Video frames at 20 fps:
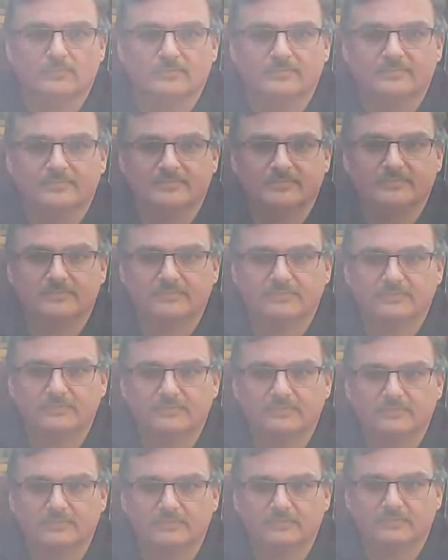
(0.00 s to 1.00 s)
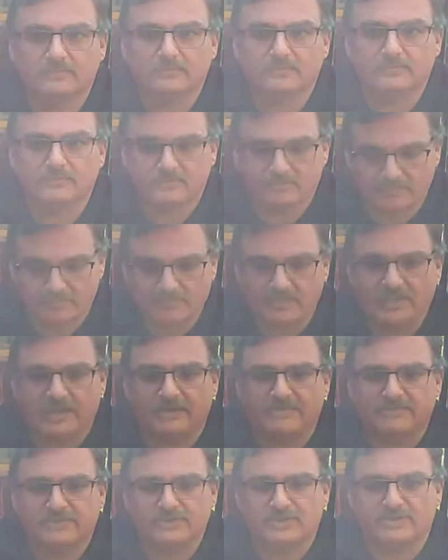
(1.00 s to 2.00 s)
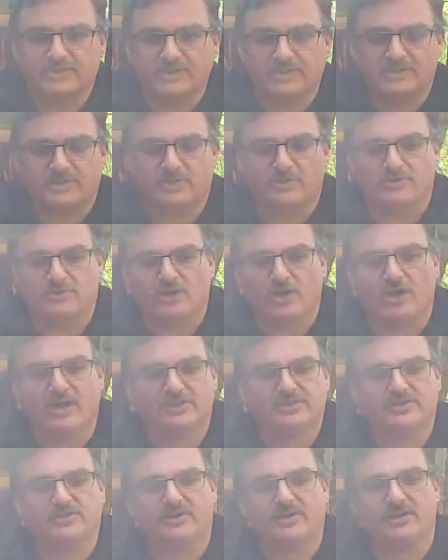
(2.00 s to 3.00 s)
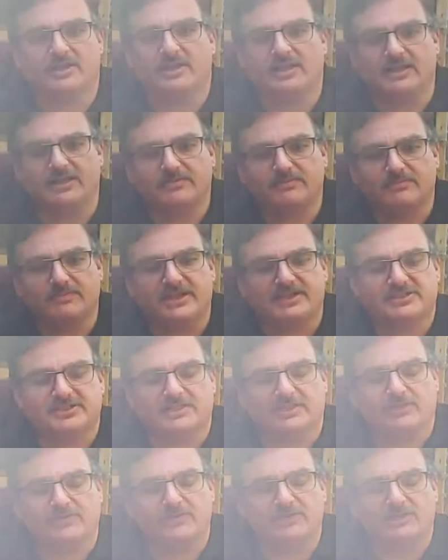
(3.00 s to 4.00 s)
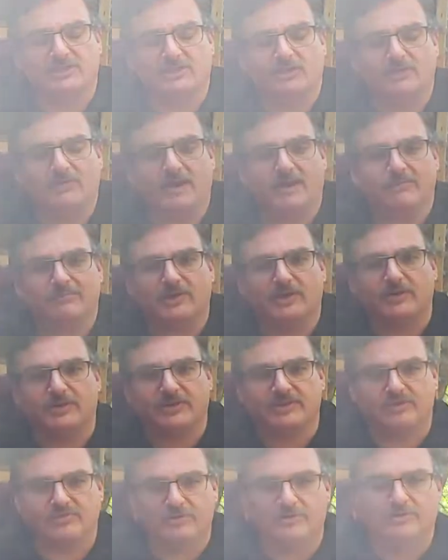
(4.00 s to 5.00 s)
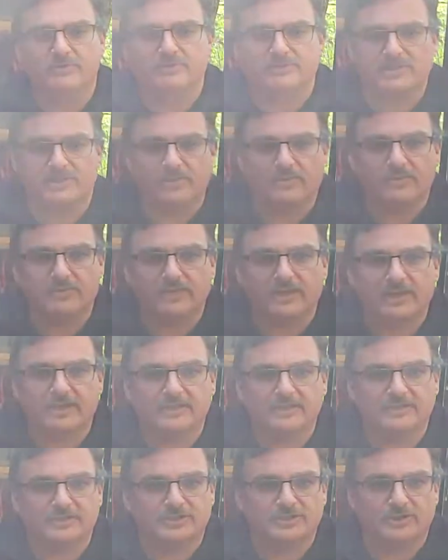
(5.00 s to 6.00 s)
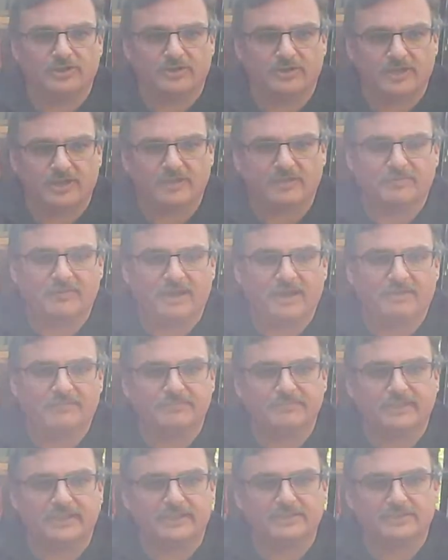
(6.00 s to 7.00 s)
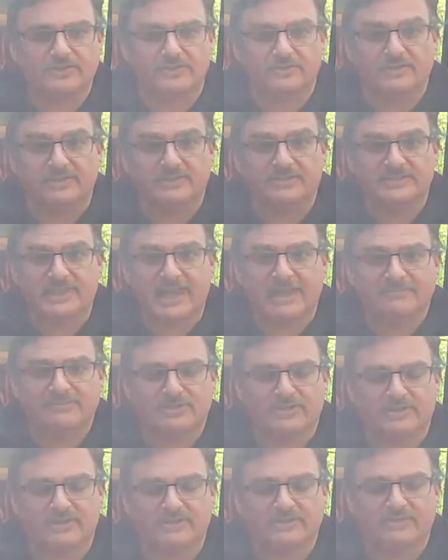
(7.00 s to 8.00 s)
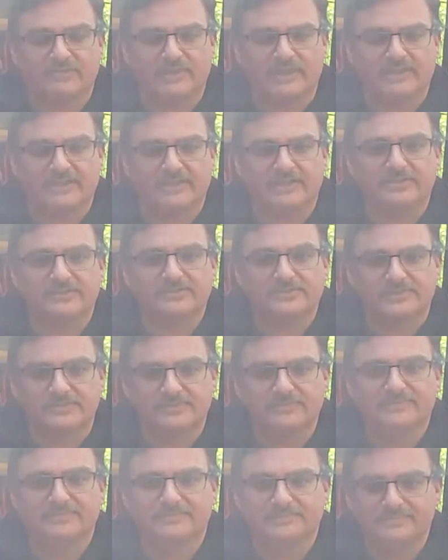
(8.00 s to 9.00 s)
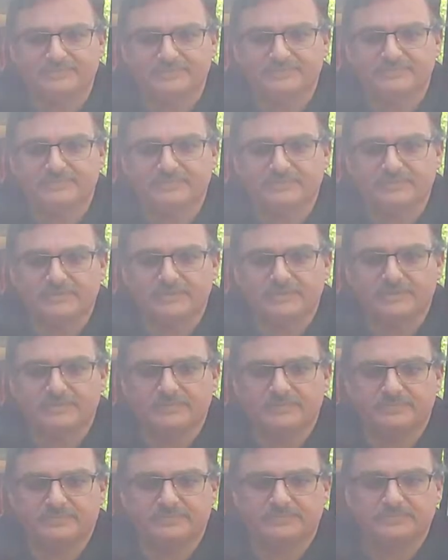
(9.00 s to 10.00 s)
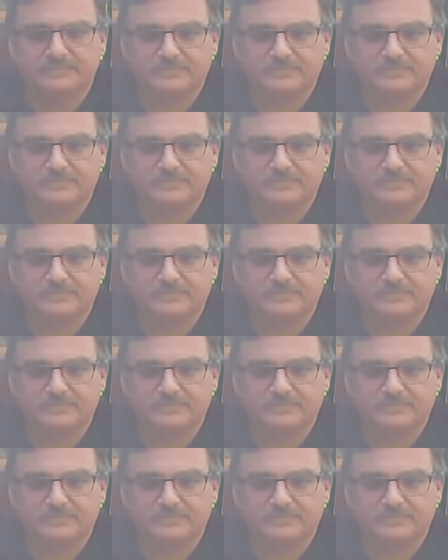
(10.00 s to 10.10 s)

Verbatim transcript: a hot water tank. So it turns on, so basically with a little pump going through, so you just turn on the pump and turn the taps on, and away it goes. So you